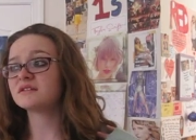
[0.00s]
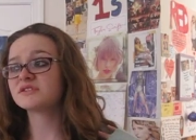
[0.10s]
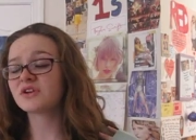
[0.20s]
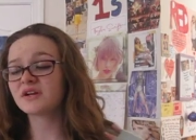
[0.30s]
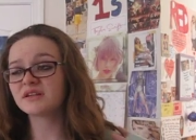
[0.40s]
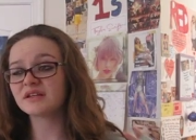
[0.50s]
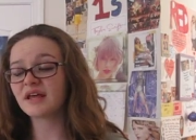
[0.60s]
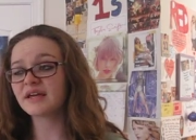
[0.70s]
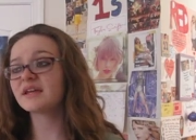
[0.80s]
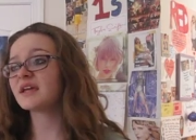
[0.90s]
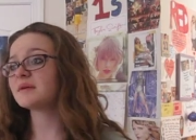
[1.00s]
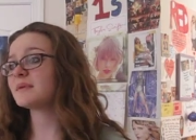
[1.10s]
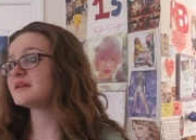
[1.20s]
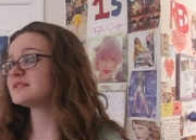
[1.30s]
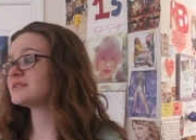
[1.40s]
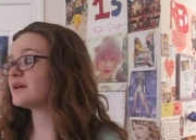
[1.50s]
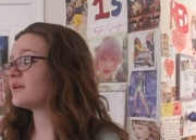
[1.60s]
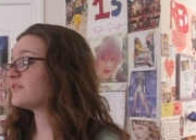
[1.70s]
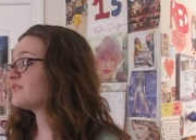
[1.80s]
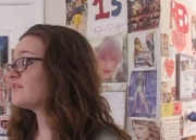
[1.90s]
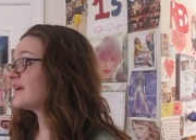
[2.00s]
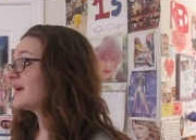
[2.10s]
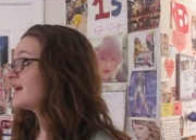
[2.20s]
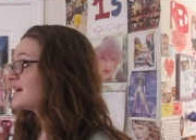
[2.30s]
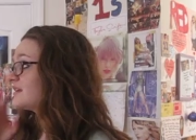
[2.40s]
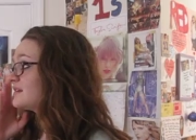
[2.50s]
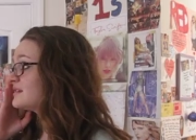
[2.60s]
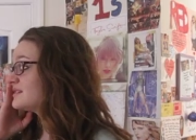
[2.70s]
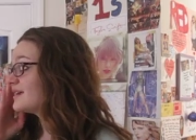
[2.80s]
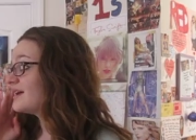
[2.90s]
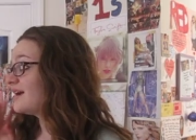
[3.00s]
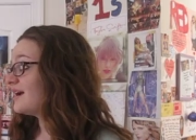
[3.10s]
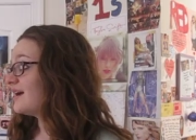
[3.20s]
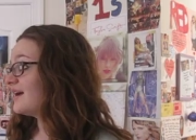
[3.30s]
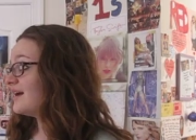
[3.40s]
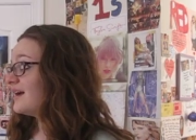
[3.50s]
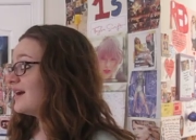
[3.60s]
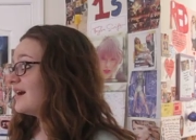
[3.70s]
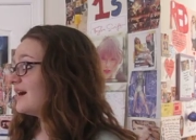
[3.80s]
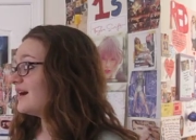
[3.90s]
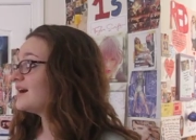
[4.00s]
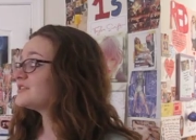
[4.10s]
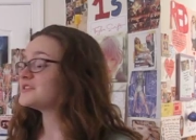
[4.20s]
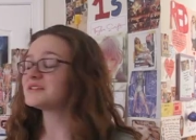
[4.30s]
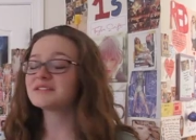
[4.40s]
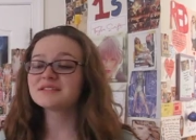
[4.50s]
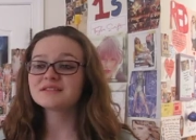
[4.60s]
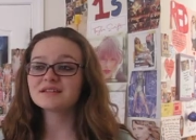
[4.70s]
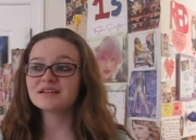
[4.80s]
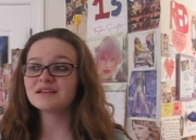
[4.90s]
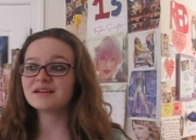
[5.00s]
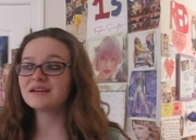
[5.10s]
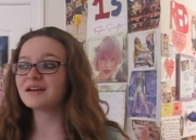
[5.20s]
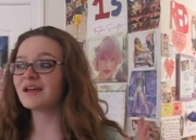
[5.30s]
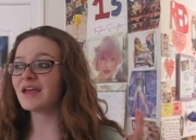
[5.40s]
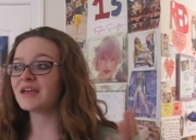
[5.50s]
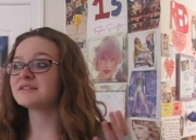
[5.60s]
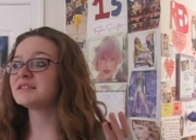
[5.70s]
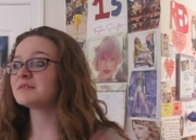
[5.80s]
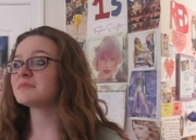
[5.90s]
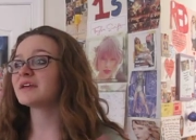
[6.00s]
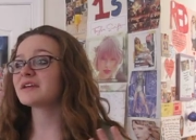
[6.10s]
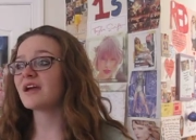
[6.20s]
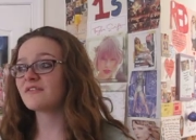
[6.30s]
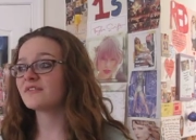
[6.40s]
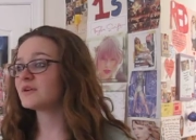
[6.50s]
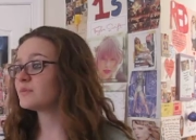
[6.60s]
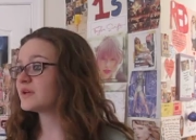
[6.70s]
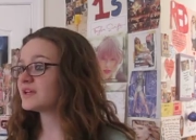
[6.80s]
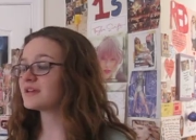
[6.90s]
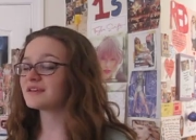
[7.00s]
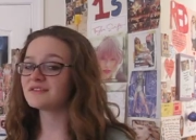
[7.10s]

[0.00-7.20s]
started liking my stuff and just it seemed like every week